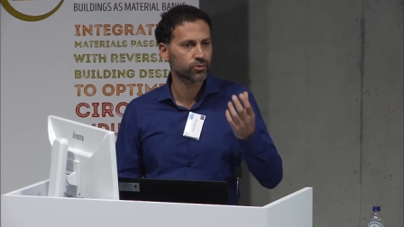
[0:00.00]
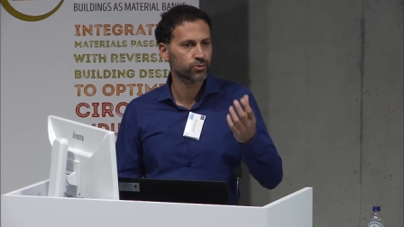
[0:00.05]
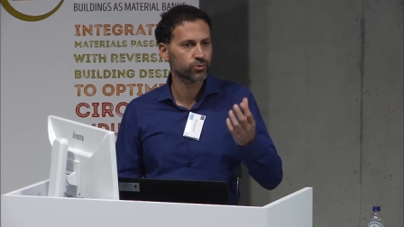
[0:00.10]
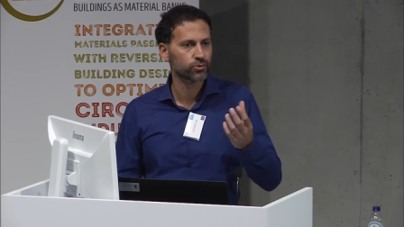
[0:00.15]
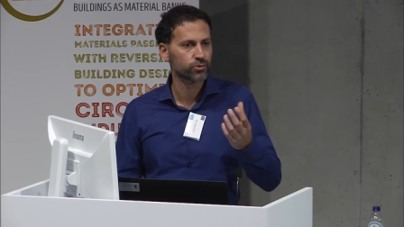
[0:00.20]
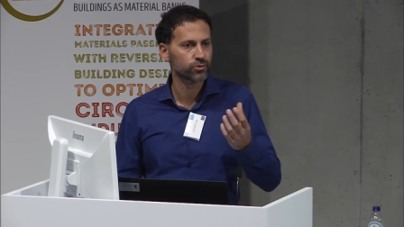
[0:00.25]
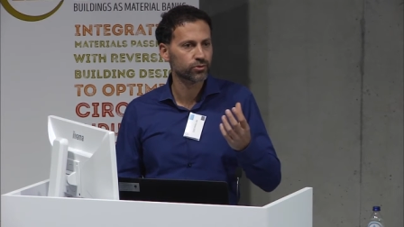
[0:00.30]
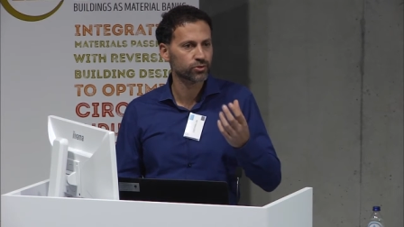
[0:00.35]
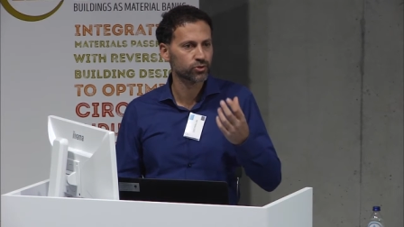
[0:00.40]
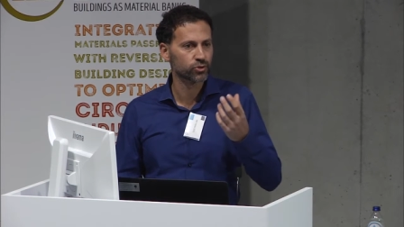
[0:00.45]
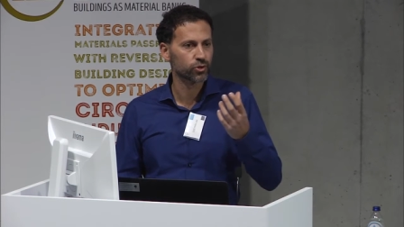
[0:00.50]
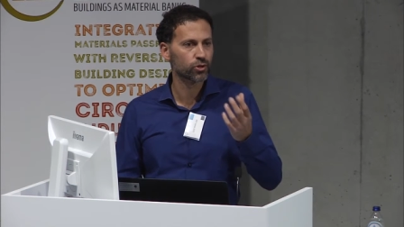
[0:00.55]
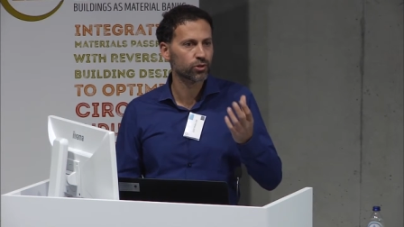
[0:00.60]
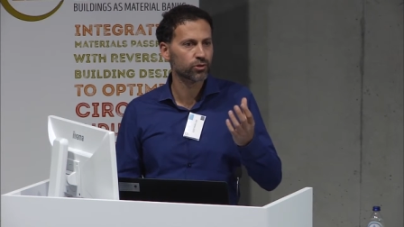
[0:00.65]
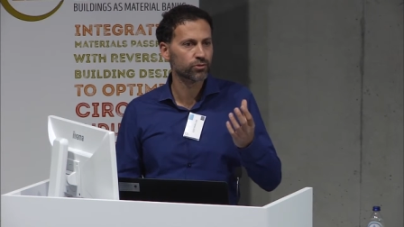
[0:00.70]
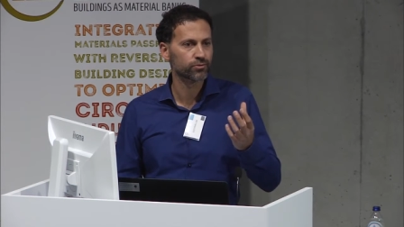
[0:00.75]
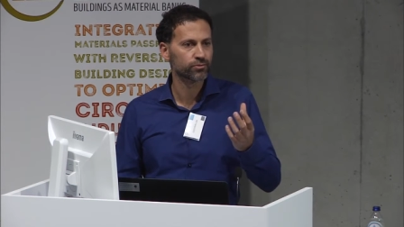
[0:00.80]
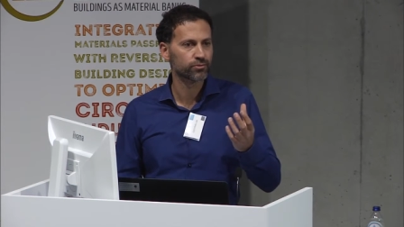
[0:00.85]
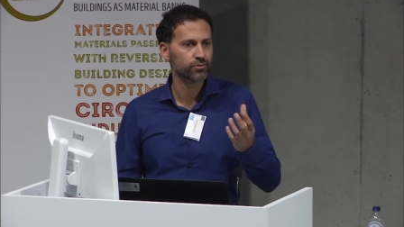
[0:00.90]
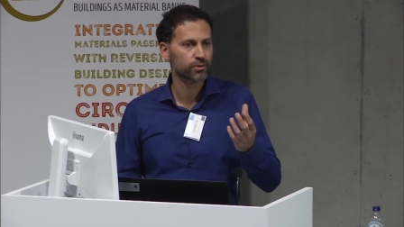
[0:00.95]
to
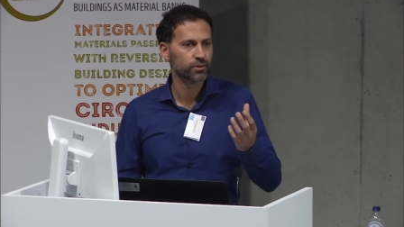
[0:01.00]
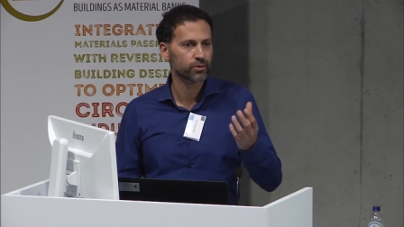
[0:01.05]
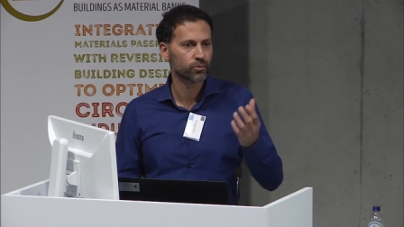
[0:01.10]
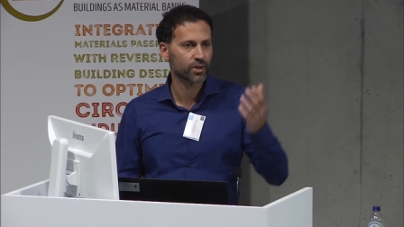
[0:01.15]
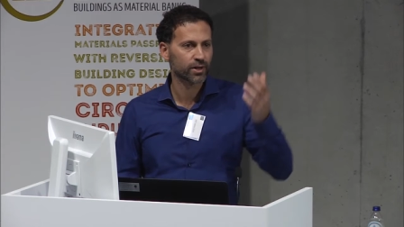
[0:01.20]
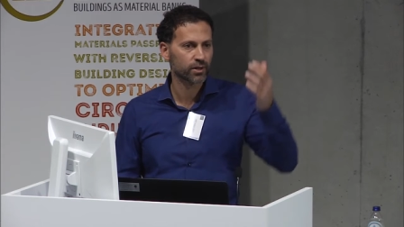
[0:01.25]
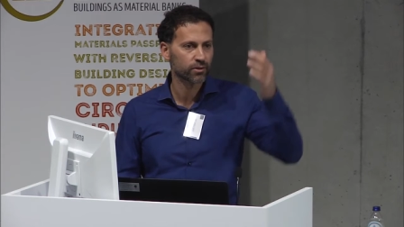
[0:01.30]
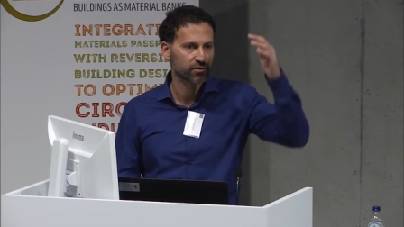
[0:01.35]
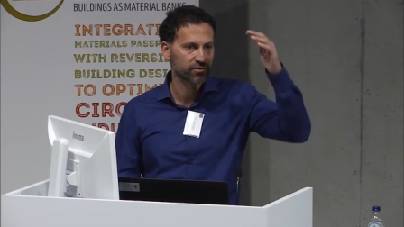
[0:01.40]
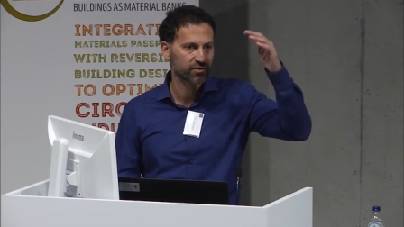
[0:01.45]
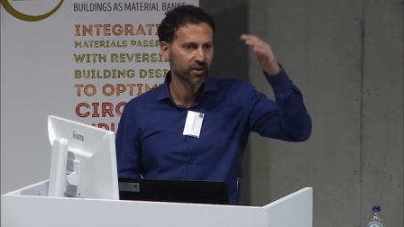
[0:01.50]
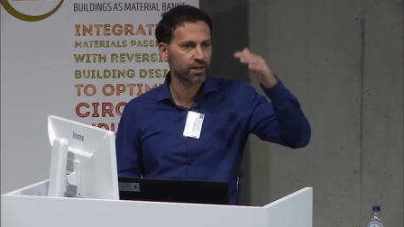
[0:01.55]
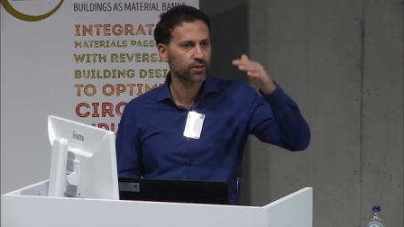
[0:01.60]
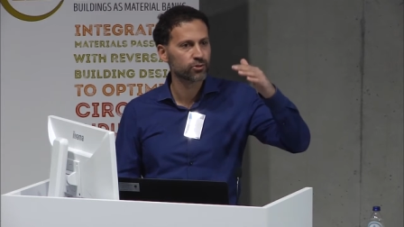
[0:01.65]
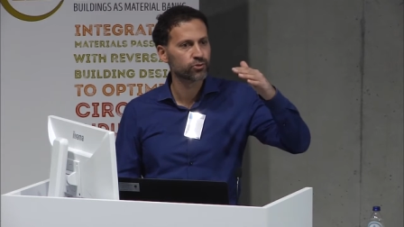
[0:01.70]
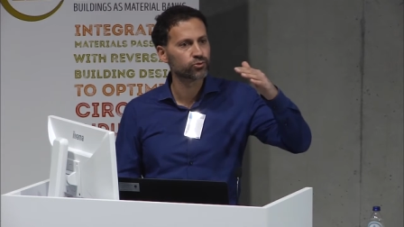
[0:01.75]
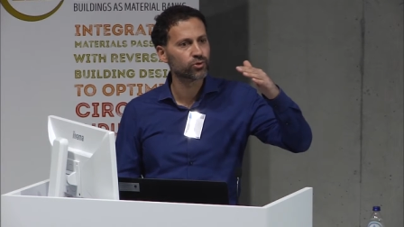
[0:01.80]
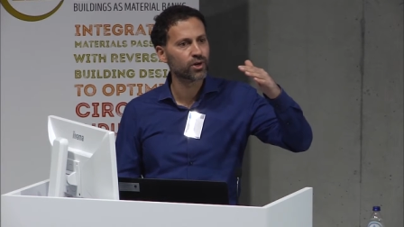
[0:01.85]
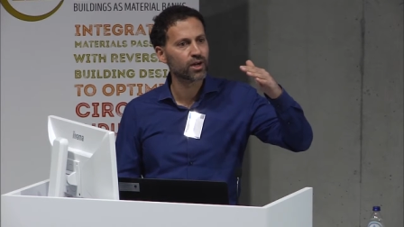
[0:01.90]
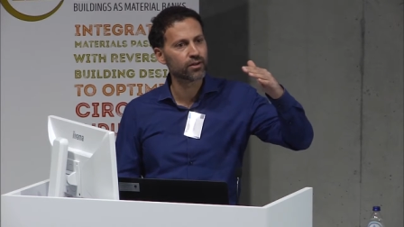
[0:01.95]
solve? What are the
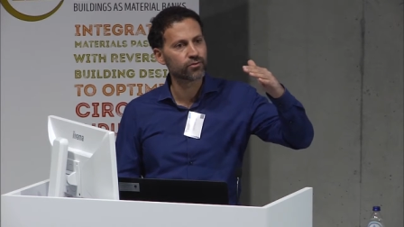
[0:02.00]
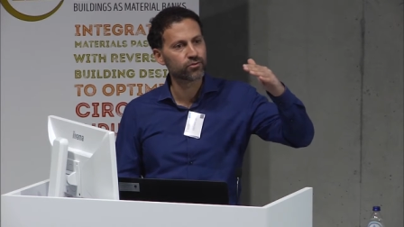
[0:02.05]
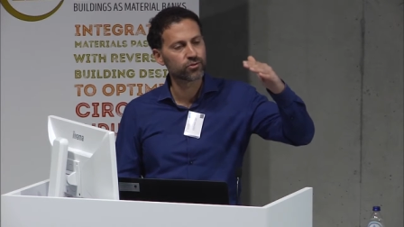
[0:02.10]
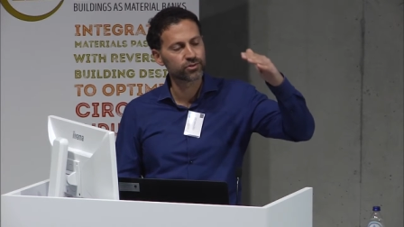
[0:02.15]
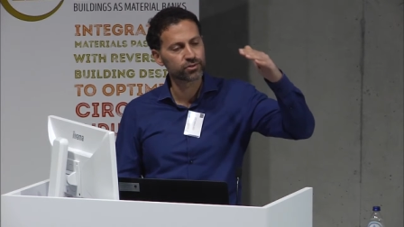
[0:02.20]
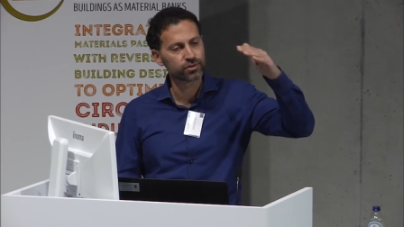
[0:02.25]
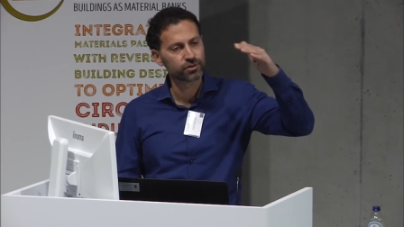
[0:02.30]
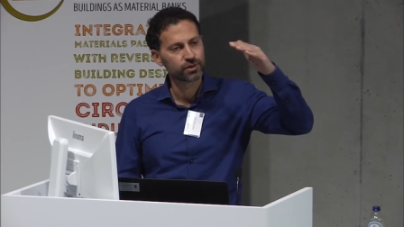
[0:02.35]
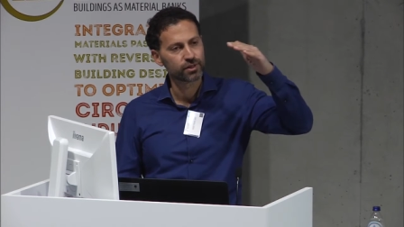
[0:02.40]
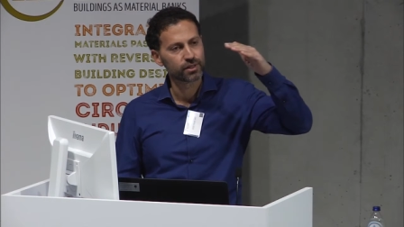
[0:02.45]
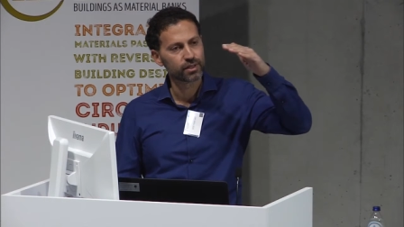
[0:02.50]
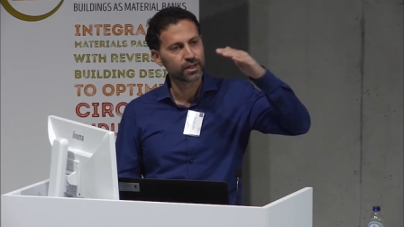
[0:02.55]
value drivers?